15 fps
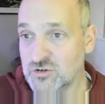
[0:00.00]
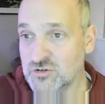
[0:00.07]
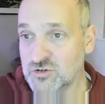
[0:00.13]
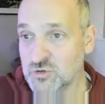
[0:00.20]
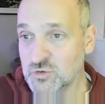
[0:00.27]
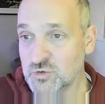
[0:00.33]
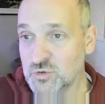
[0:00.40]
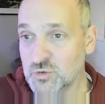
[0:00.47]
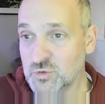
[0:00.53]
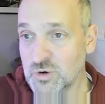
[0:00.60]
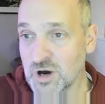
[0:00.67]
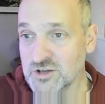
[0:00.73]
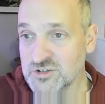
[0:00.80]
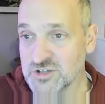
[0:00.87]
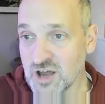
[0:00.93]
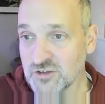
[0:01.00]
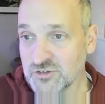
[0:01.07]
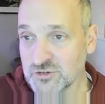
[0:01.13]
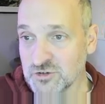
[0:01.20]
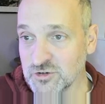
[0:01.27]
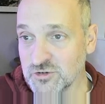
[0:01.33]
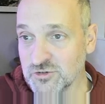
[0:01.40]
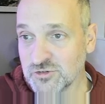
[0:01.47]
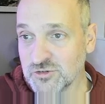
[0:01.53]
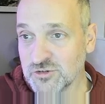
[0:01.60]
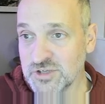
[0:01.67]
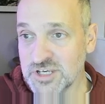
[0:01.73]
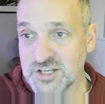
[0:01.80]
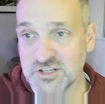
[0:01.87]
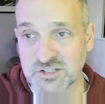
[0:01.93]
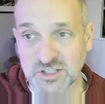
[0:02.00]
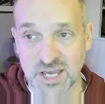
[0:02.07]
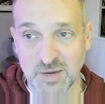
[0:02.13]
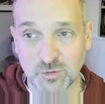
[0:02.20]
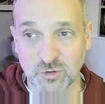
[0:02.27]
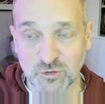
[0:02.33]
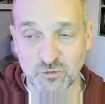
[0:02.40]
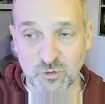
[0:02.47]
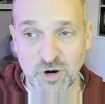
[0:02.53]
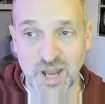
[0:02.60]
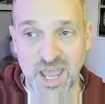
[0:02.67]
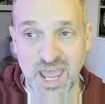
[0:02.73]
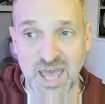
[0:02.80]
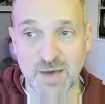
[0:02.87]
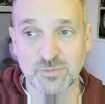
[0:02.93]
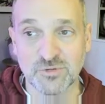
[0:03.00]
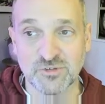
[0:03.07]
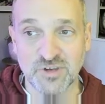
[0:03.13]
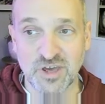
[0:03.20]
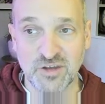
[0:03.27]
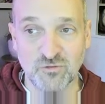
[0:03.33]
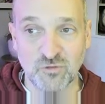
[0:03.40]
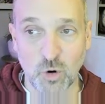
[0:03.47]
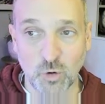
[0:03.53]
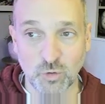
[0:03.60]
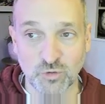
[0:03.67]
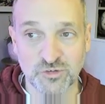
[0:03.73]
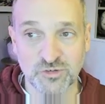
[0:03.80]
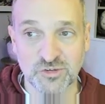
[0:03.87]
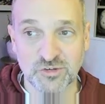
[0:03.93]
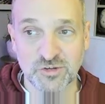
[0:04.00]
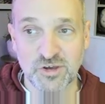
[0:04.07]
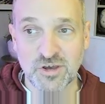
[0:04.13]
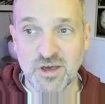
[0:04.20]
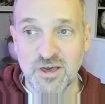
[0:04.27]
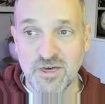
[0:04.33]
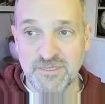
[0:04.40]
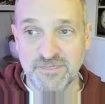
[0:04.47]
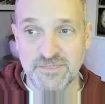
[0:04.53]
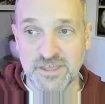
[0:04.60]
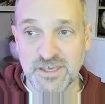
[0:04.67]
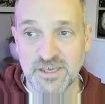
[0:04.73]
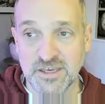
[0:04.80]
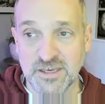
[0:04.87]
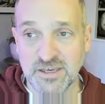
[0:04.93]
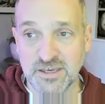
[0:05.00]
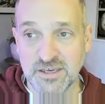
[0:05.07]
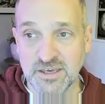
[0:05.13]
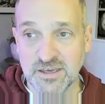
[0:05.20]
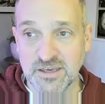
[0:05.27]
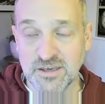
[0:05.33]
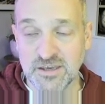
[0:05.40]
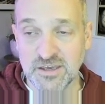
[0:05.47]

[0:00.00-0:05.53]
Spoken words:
2 adjusters, each labeled for amps and volts. The